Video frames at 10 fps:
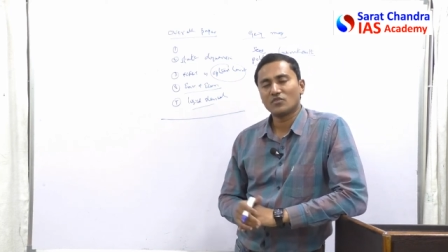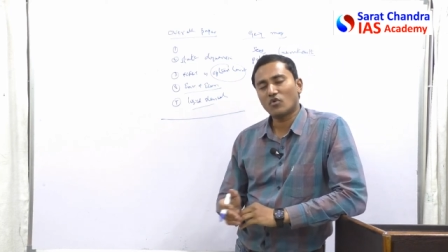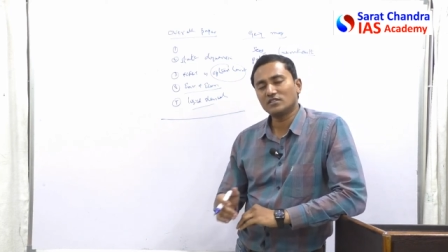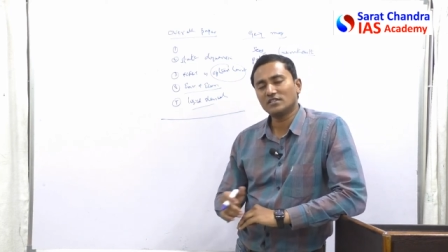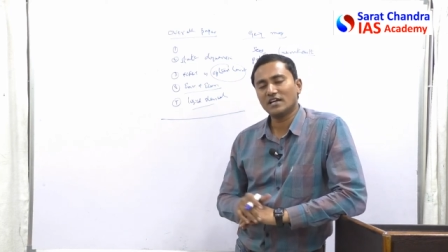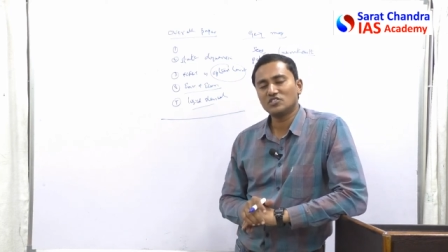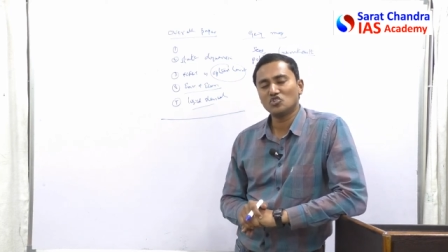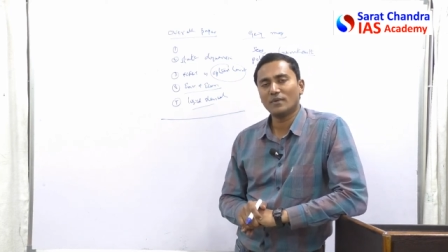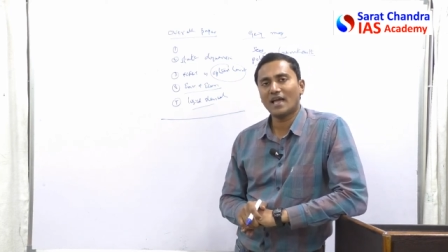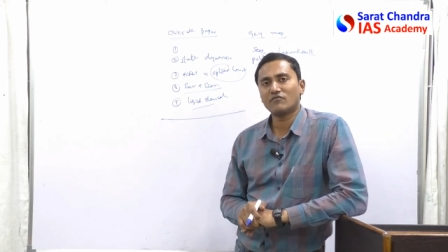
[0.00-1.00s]
For that,
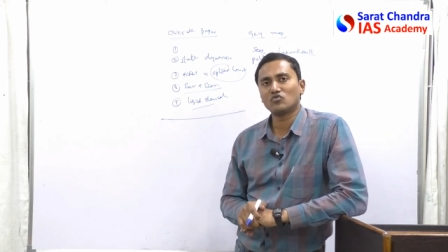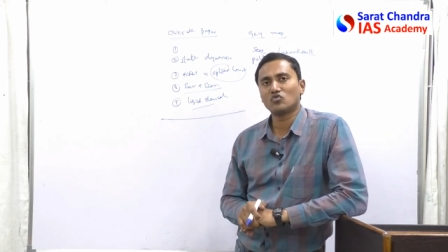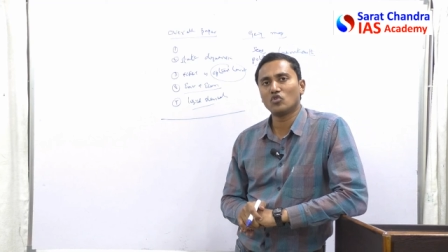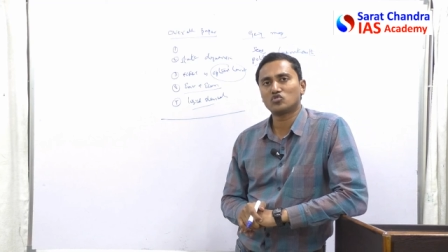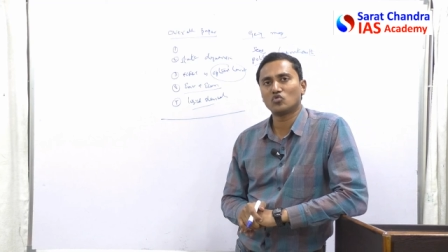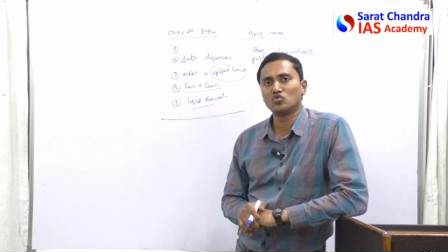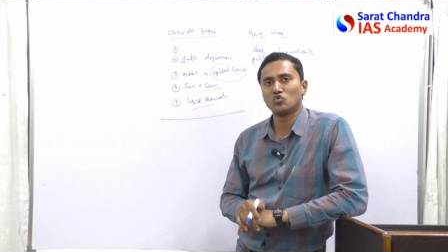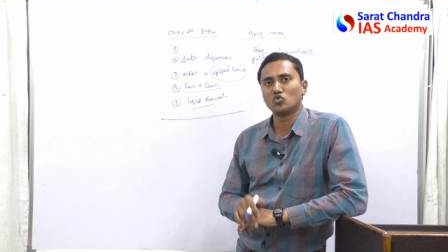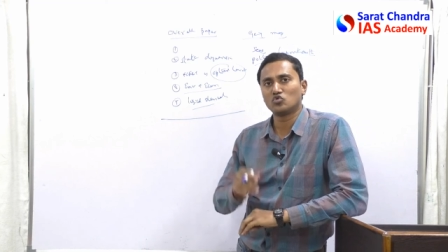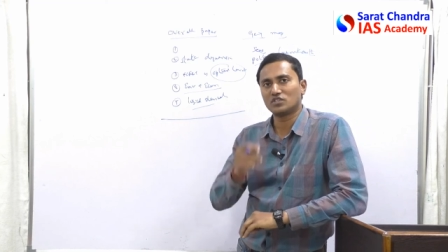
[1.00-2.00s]
you may have to go through
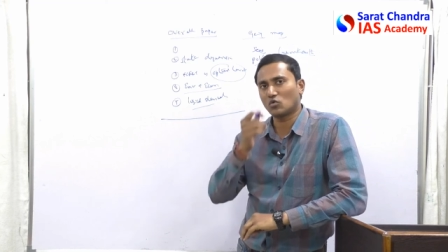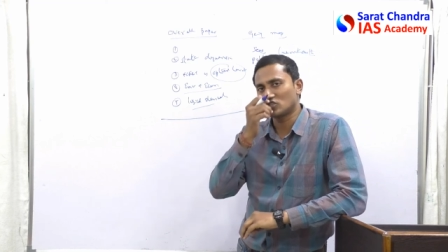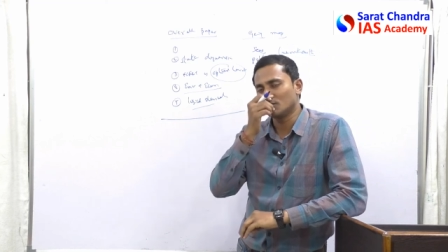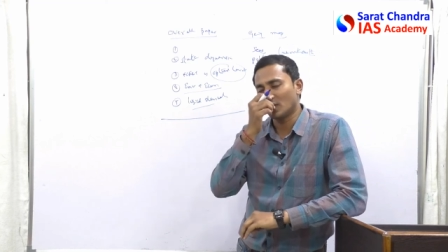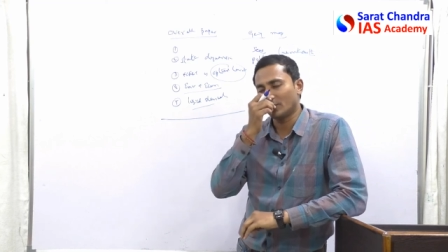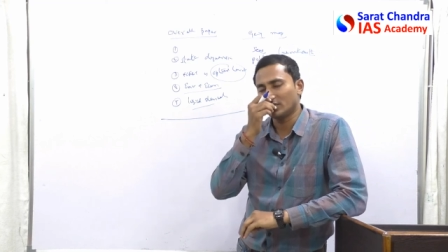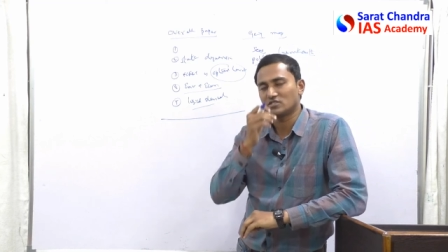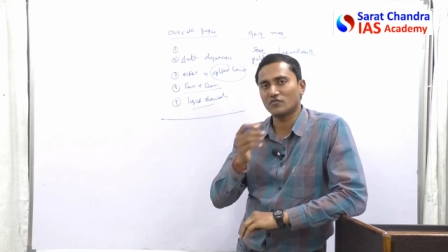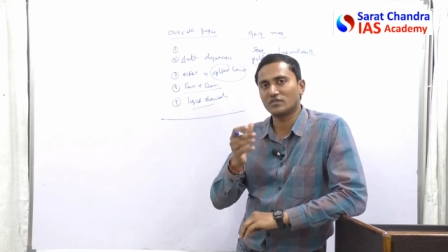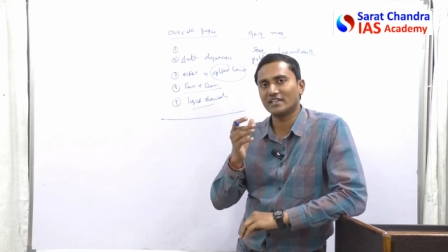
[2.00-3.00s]
2 to 3 question
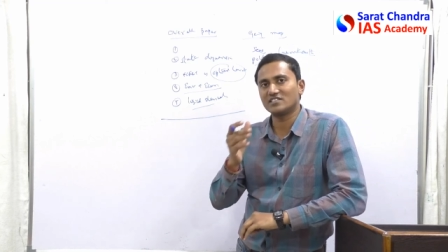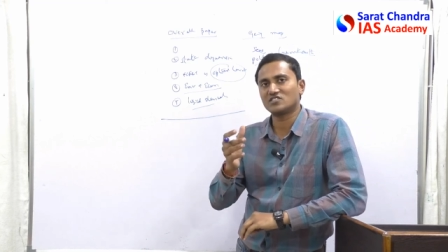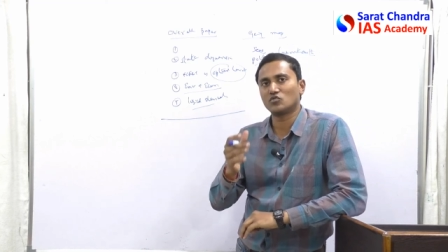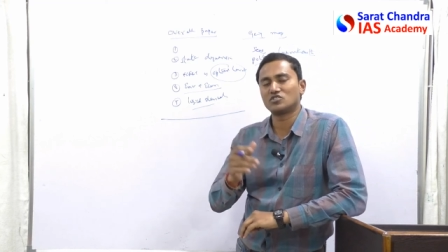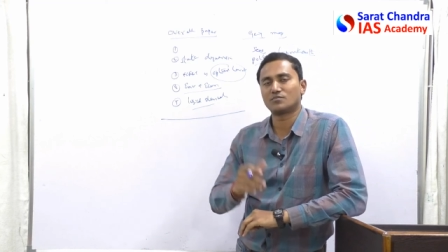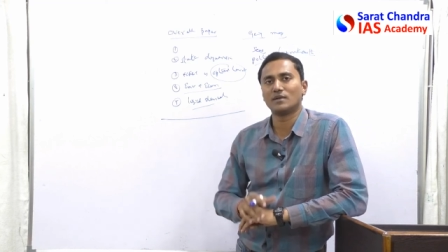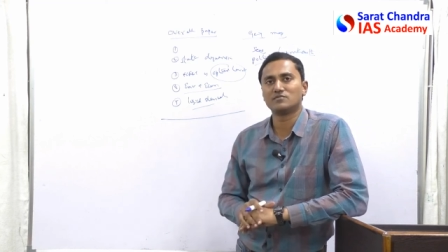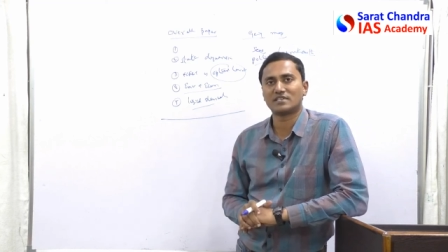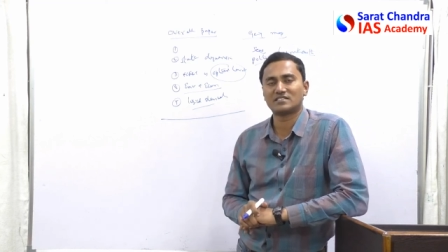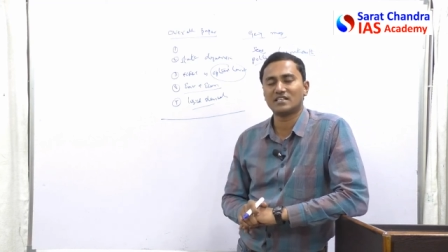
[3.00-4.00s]
papers of that institute's
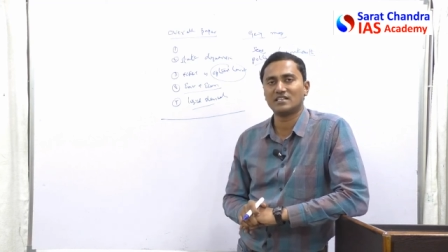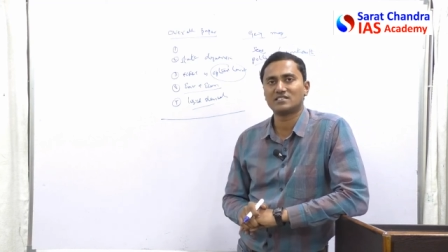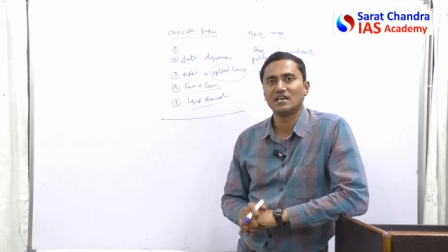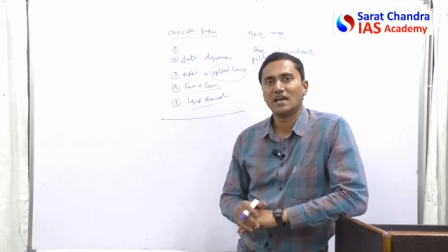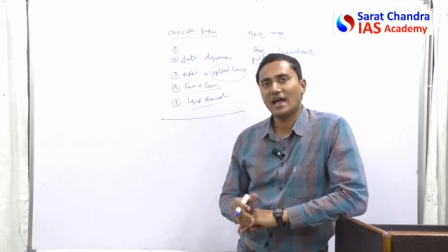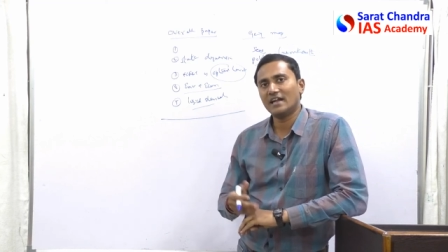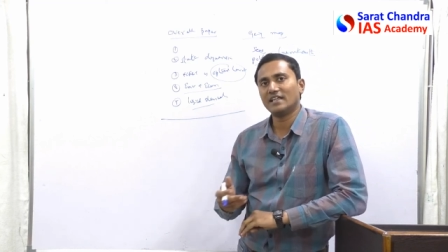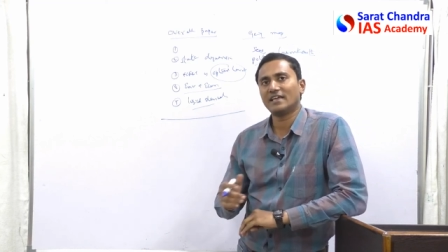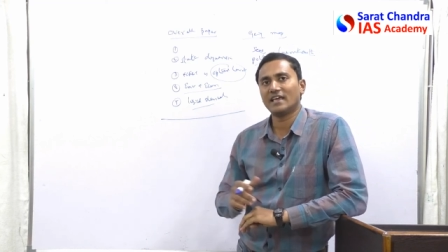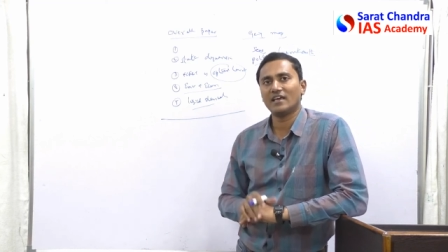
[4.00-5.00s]
prelims test series and
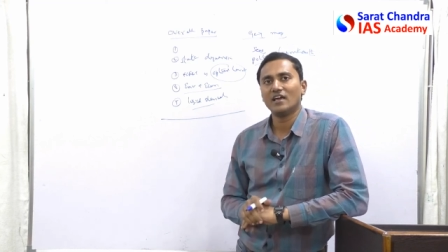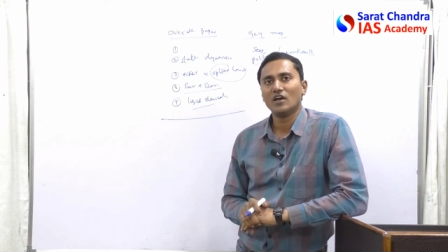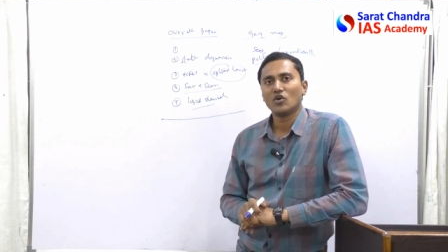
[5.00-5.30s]
take a